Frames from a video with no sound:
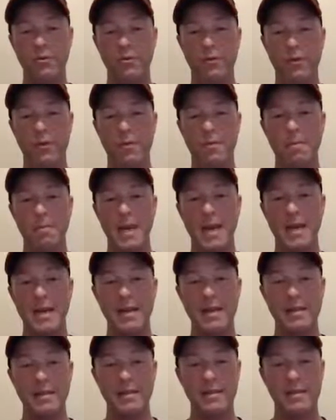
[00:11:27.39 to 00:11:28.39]
for
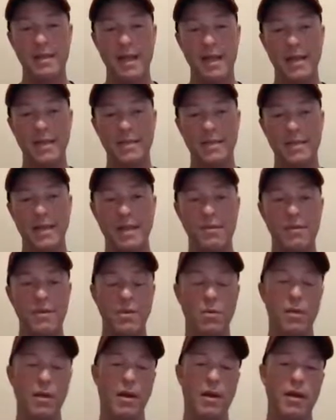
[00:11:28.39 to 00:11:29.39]
maintenance and
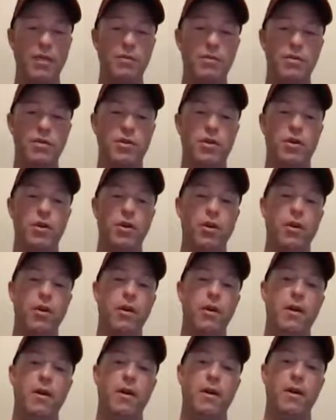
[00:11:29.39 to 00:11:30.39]
safety when it comes to
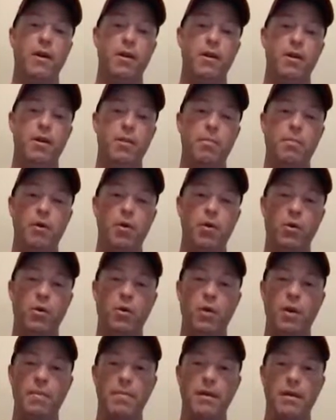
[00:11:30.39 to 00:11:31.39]
your boat
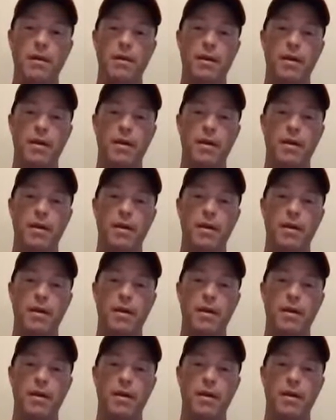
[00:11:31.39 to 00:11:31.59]
equipment.